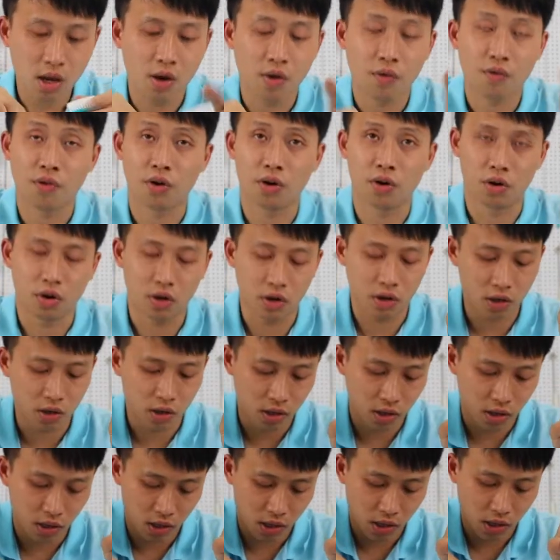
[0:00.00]
Third,
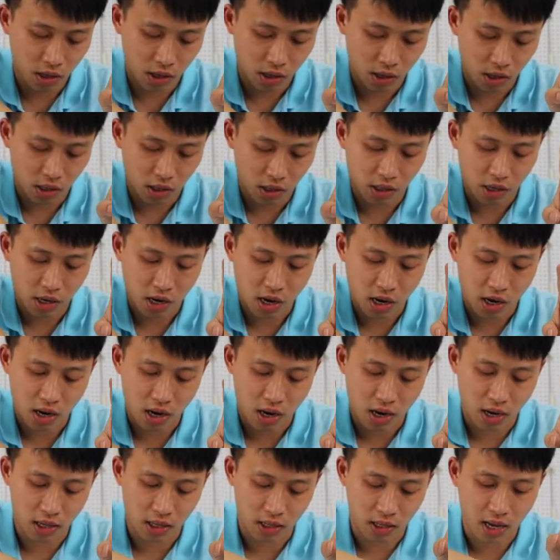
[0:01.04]
there
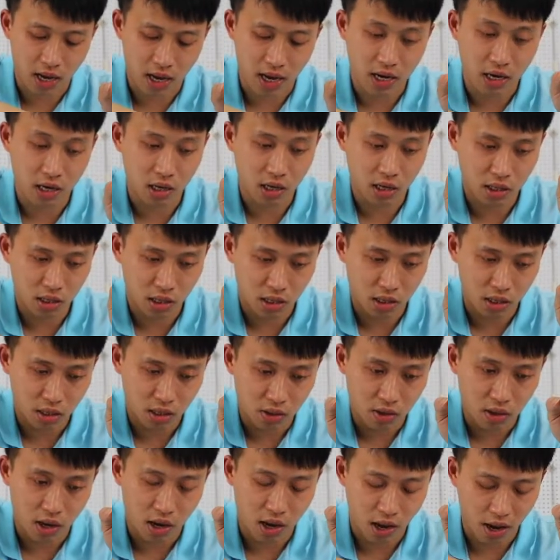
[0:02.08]
are nylon
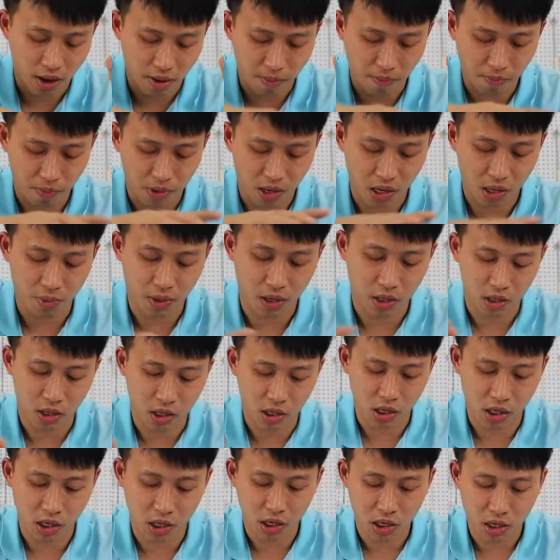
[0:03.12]
and
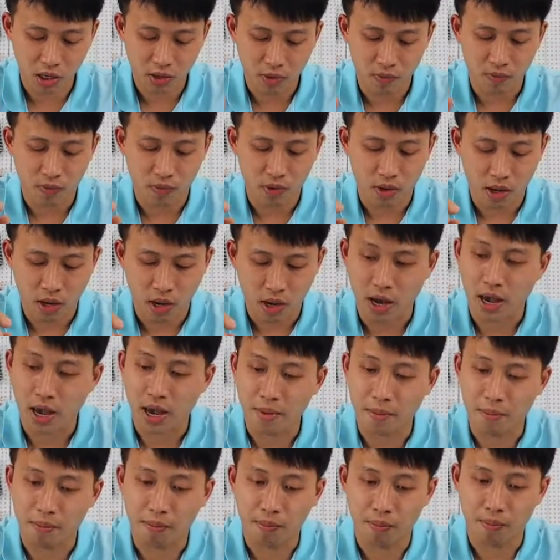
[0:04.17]
PVT
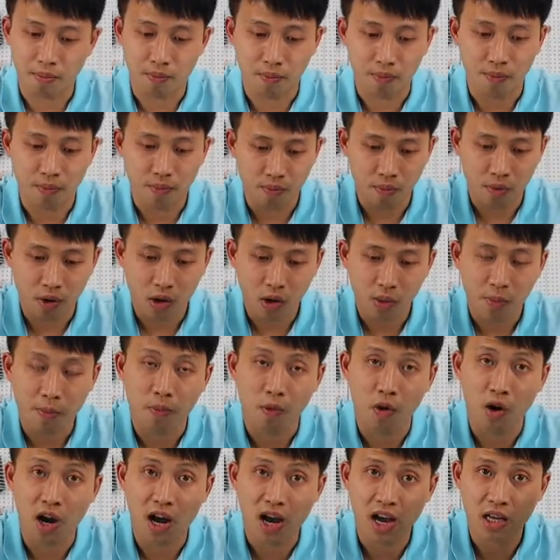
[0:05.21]
and
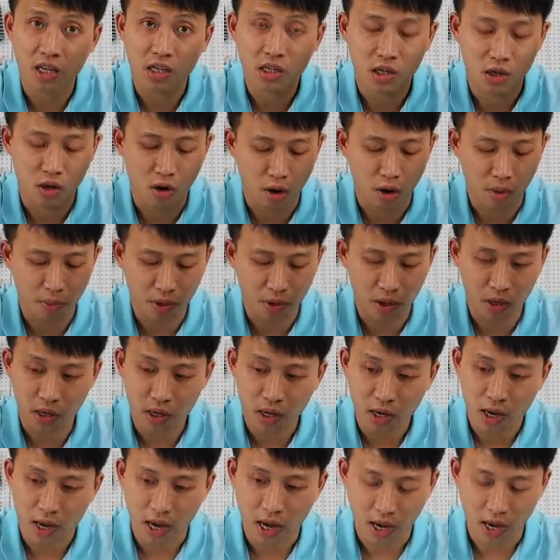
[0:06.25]
brass,
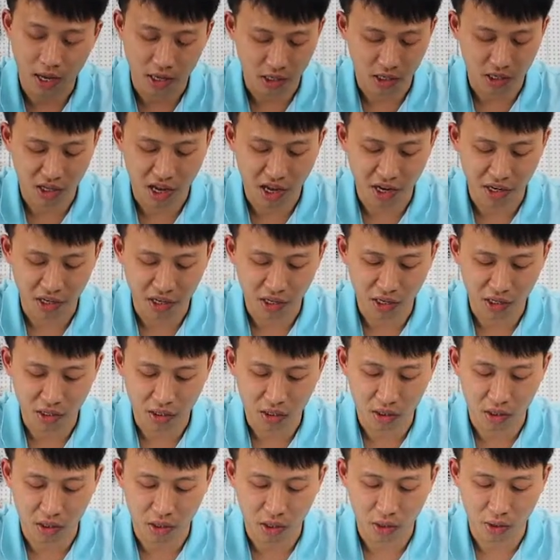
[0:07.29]
copper, and stainless
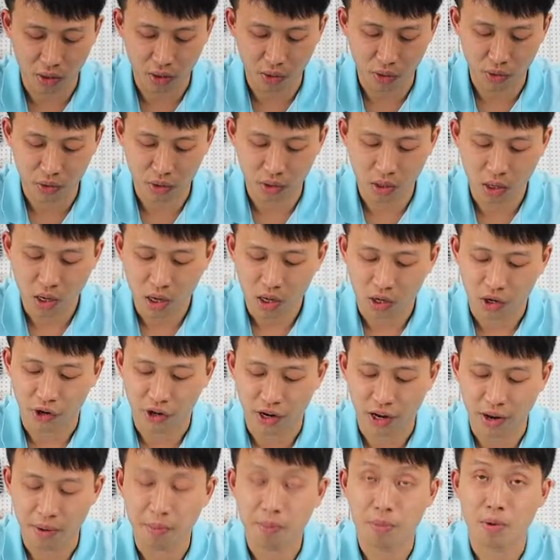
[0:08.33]
steel
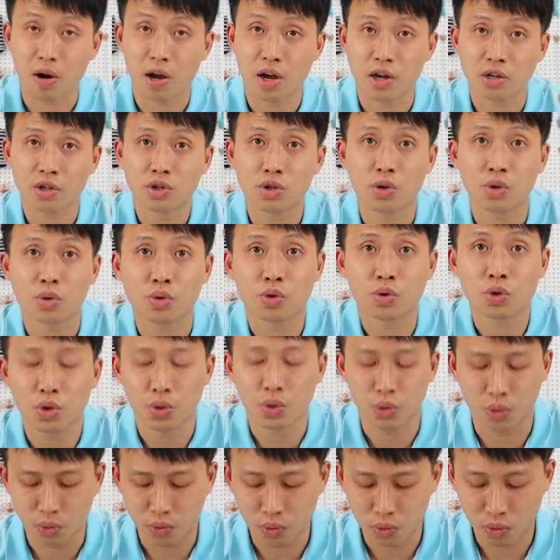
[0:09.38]
cleaning brush to
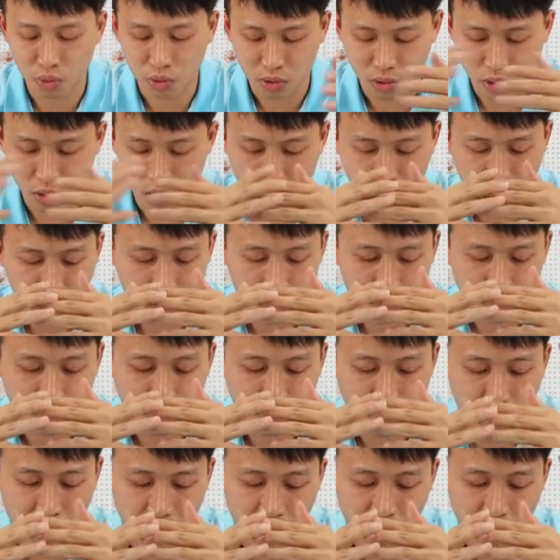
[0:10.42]
choose to
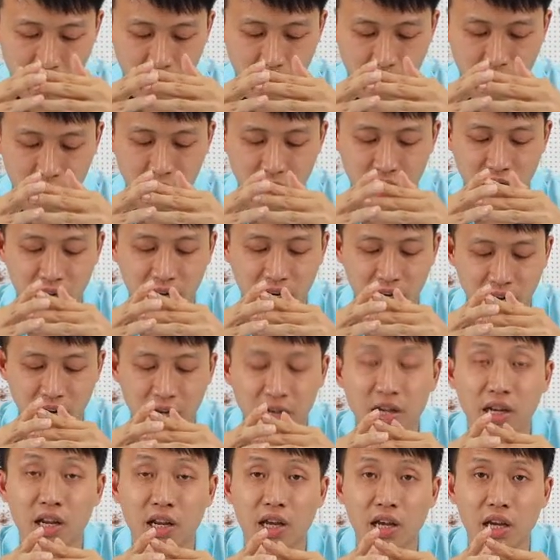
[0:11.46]
meet the
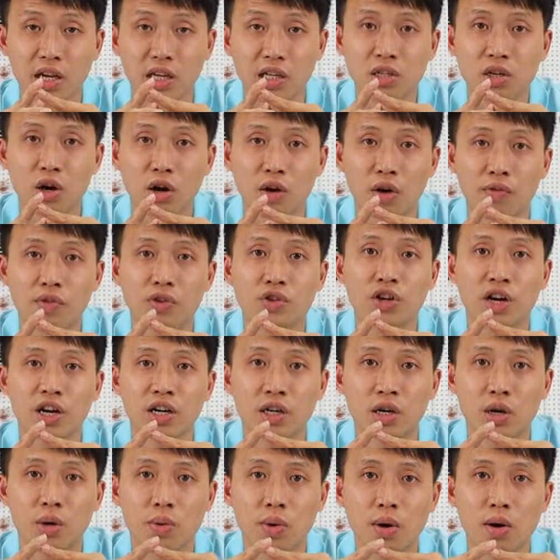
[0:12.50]
cleaning needs of
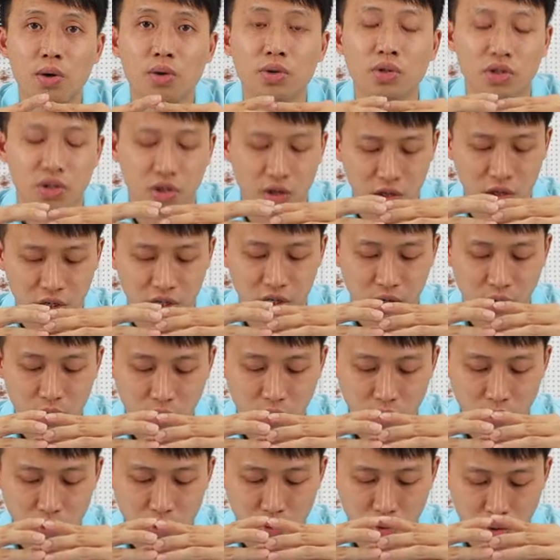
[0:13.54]
general
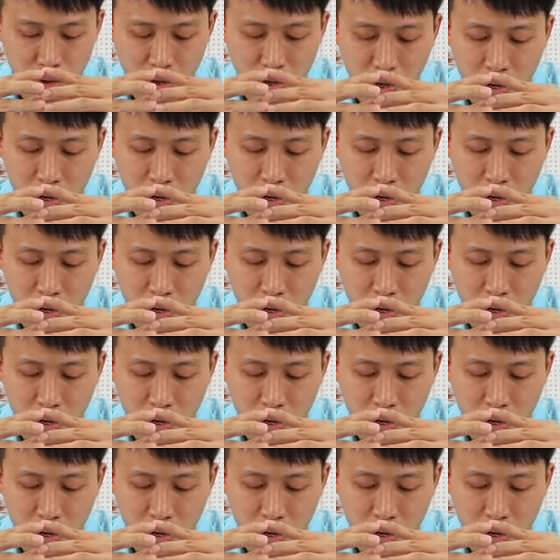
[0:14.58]
surgical